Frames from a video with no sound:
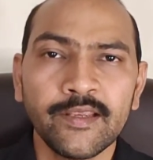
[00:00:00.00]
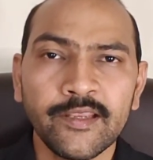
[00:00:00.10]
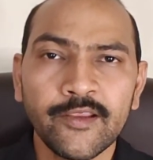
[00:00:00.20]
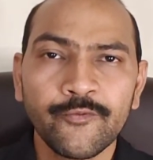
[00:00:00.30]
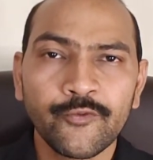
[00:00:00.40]

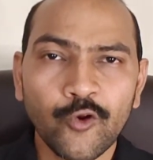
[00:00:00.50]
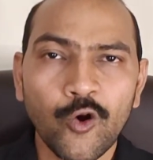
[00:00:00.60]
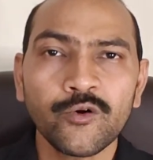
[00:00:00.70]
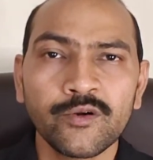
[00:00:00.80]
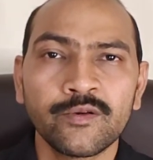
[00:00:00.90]
if
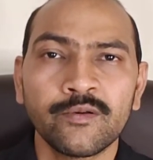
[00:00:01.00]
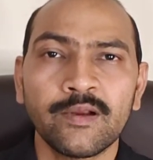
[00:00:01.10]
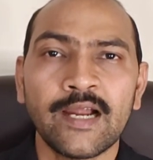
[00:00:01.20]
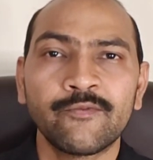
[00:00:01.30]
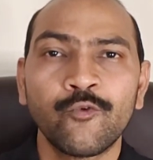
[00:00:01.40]
not
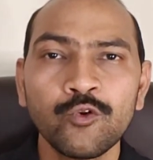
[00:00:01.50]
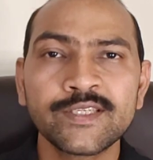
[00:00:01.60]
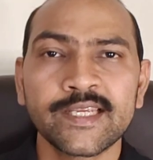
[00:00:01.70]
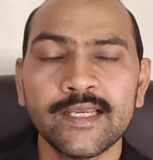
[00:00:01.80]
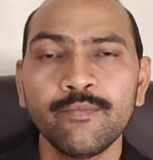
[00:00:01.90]
at full
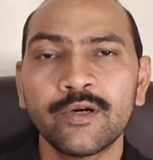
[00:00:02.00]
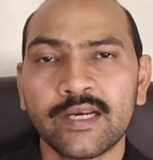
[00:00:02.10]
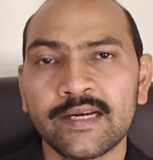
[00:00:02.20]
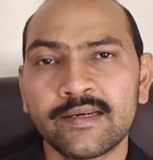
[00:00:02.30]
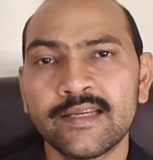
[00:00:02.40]
scale, but
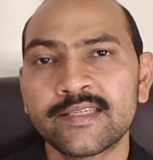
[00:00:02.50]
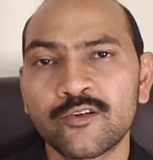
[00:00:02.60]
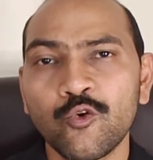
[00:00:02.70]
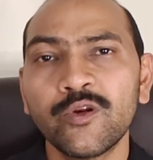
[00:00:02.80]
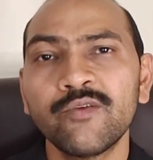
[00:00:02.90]
at least
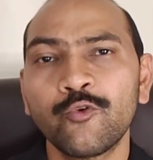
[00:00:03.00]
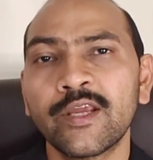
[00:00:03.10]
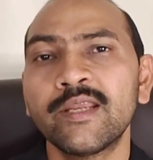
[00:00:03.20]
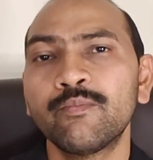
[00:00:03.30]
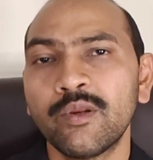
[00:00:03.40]
slowly, if you
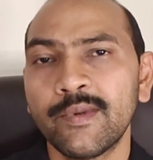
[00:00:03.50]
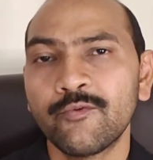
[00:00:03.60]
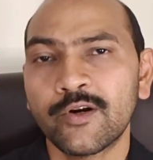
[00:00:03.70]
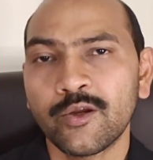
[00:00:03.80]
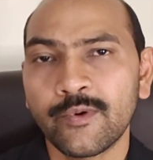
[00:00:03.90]
can implement
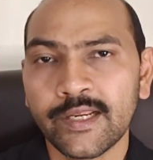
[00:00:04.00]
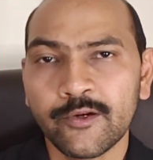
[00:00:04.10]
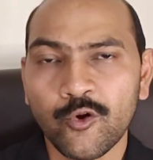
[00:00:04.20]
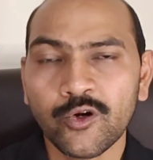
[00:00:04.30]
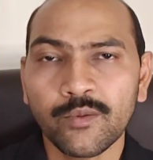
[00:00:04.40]
whatever I
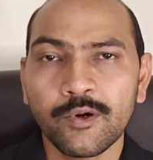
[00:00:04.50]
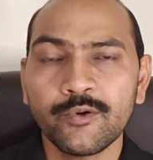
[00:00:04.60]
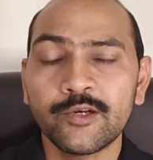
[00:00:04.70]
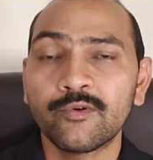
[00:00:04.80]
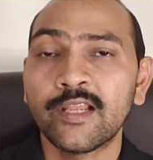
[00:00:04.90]
talked about,
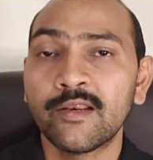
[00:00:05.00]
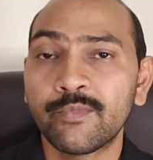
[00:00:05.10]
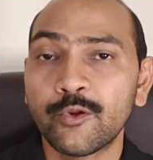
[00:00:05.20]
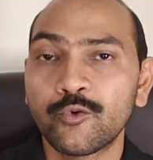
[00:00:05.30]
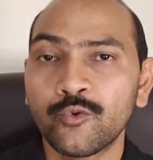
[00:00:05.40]
it will help
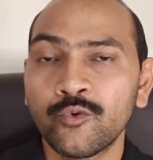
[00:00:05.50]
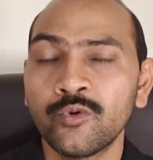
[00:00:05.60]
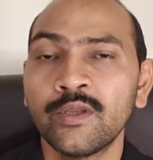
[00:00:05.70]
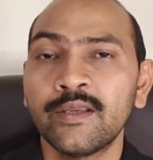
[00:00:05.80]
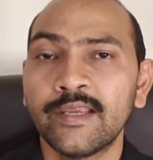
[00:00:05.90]
you to
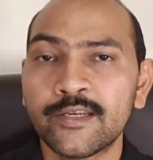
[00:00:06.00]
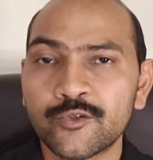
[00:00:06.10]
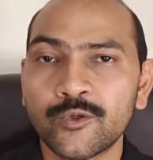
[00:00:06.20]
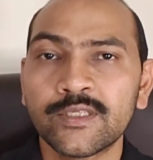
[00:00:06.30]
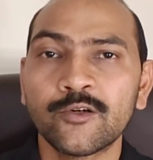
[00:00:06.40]

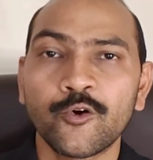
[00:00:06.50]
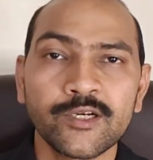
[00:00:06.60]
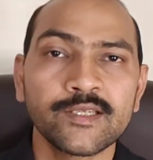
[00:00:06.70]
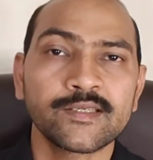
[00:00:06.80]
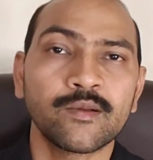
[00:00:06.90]
ensure that
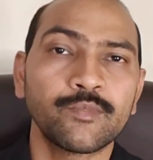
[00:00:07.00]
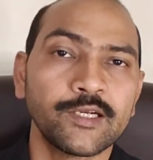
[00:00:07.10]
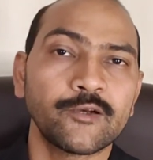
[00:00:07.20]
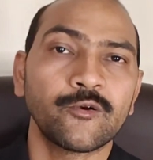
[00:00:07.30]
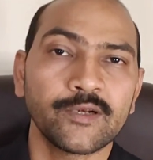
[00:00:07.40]
audit is
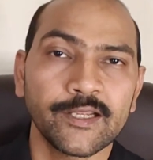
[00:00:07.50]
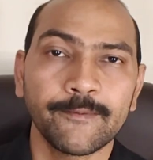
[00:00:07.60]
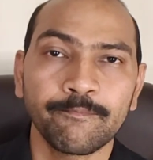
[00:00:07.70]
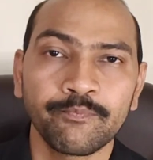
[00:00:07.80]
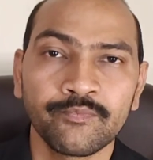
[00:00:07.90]
completed on time.
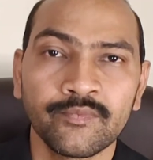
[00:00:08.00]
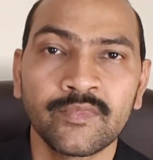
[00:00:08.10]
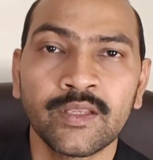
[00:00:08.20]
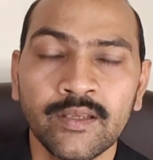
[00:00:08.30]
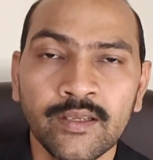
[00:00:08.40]

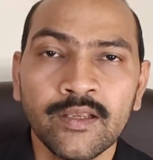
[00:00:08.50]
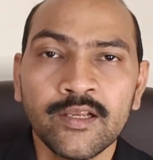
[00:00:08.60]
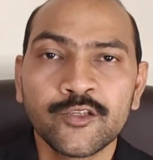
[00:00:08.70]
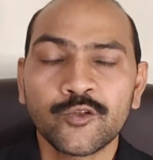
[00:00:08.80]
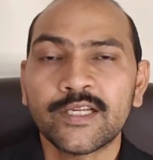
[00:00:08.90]

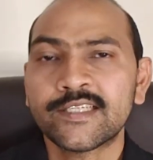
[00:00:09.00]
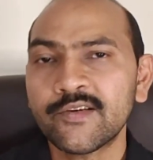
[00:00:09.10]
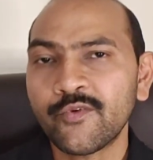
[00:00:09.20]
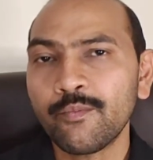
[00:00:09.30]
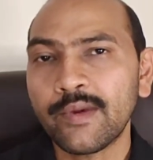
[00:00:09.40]
So that's it
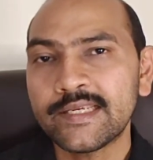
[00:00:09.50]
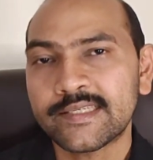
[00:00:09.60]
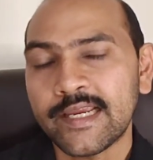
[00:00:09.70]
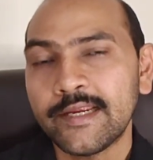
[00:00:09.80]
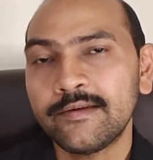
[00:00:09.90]
from my
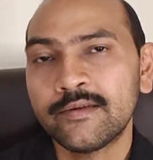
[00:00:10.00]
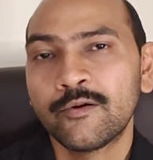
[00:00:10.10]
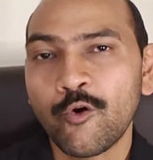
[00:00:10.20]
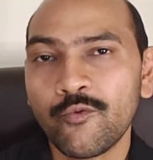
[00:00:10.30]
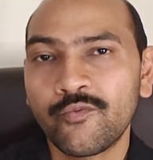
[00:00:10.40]
side.
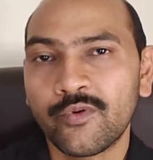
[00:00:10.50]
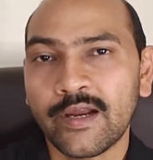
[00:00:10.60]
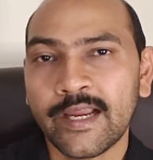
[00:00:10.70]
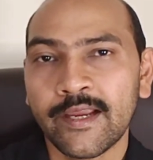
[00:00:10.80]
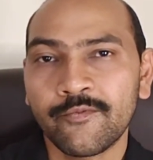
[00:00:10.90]
Hope
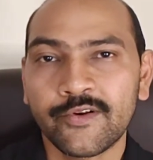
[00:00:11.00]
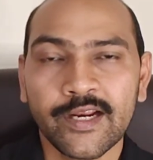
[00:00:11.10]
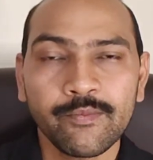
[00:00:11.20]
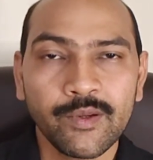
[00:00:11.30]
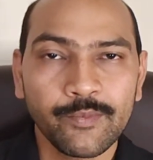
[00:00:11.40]
I have
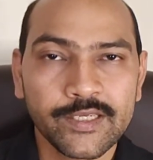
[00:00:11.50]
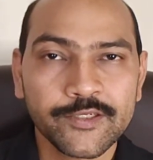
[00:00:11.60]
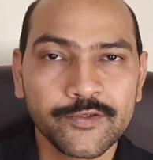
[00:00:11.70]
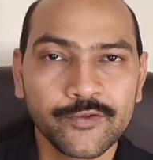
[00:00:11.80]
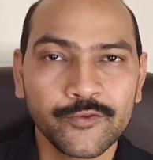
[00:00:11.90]
tried my
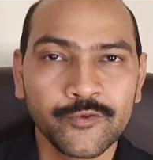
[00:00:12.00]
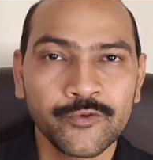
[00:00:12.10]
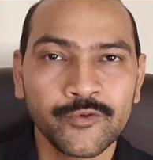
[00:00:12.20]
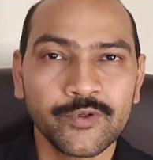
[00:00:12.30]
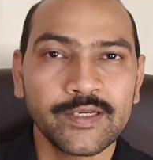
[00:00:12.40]
best
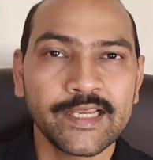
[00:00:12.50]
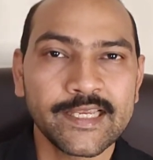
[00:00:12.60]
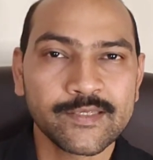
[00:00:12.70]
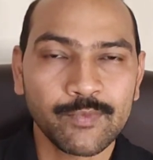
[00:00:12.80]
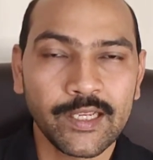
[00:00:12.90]
to
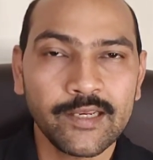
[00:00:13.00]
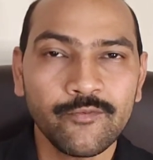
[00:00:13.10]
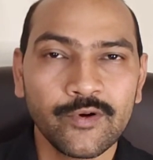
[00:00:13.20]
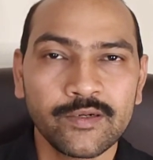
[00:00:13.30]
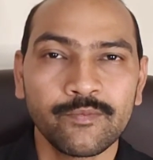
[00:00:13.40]
explain
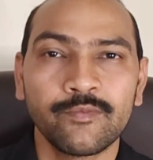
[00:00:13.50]
what